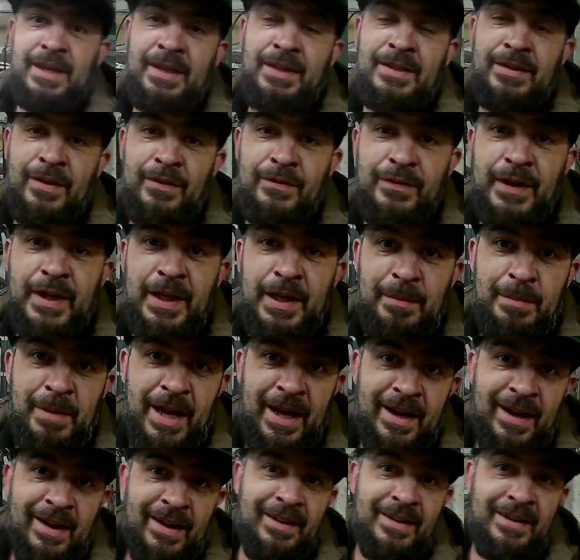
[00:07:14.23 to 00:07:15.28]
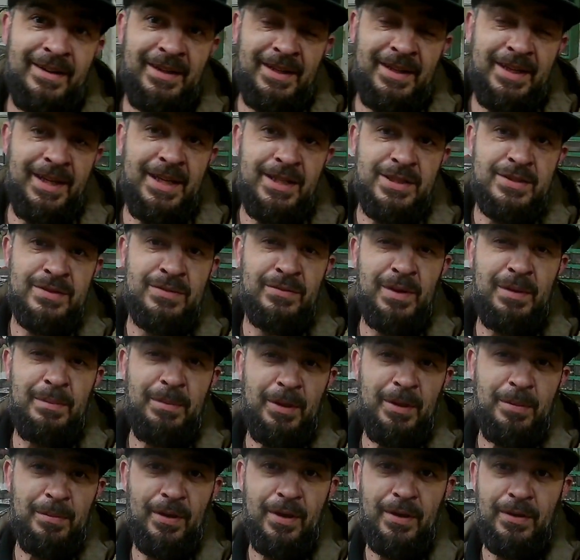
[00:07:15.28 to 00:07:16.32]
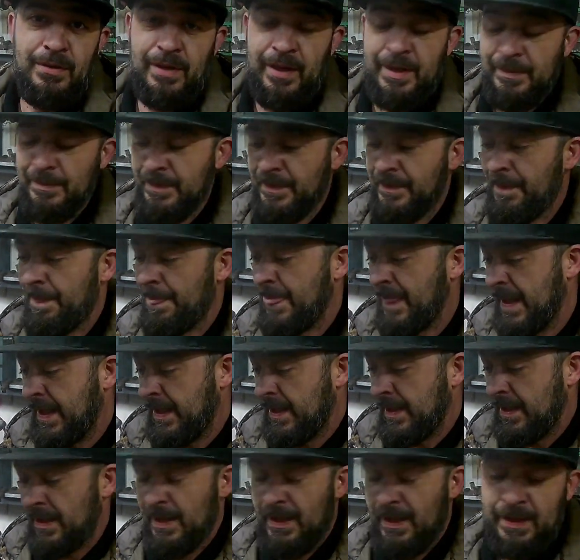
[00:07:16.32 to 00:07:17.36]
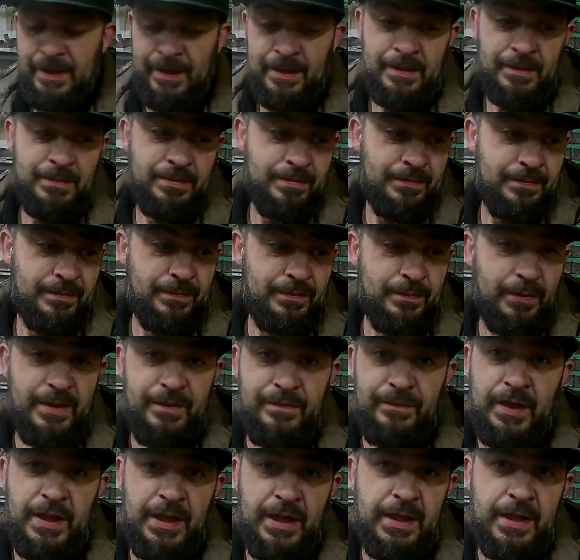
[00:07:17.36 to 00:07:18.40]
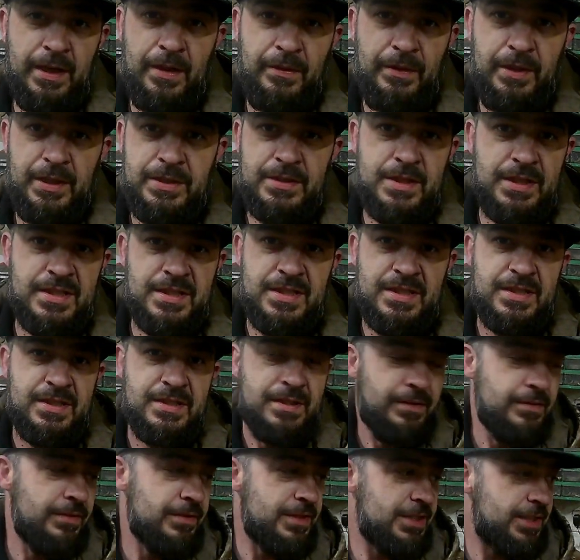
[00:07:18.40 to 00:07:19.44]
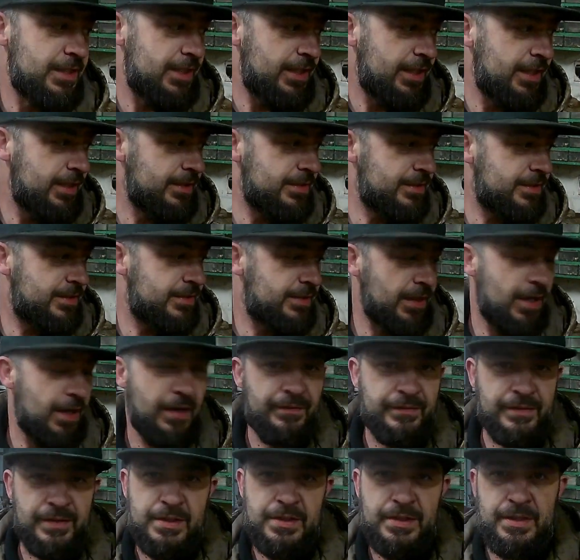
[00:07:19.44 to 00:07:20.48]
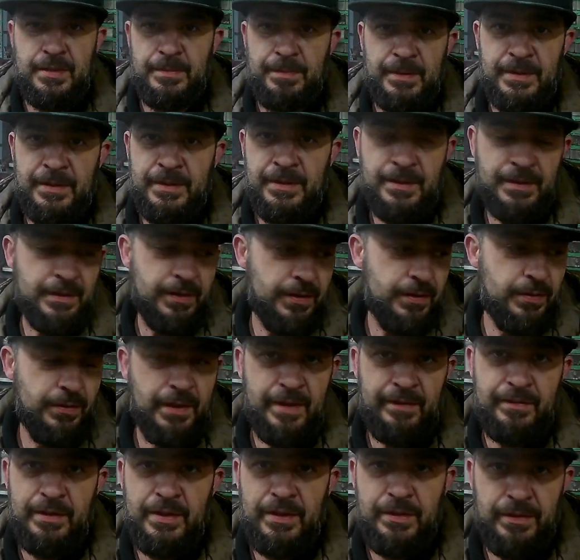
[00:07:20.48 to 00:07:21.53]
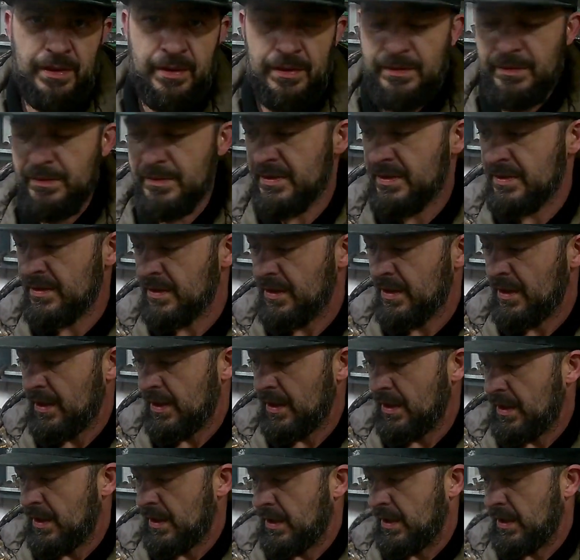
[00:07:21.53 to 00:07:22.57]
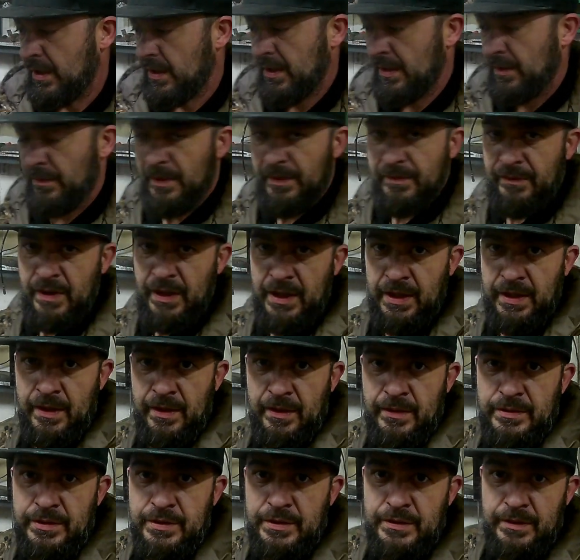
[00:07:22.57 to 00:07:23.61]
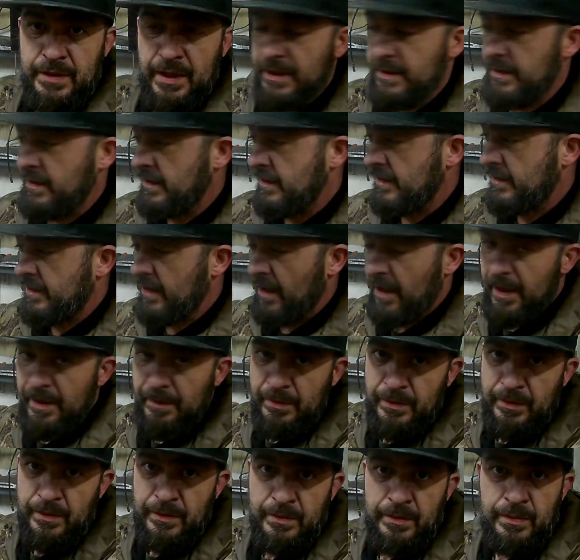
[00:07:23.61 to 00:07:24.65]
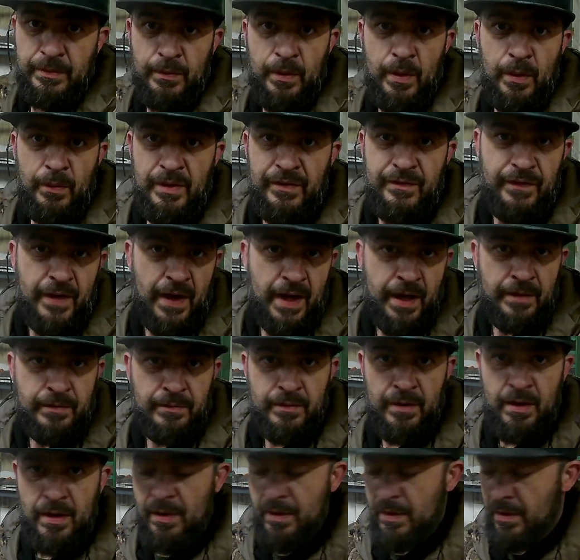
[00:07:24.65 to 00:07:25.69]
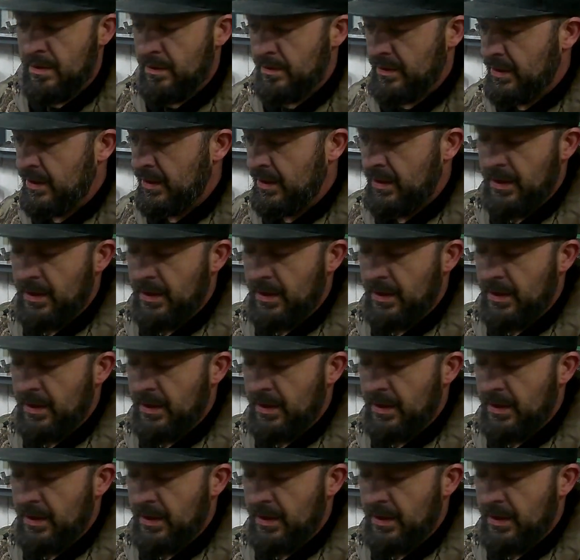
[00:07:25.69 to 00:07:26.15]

don't forget about our engine rebuild program. We video it just as soon as it hits off the shipper, whoever you use. We video straight to the table what we find wrong.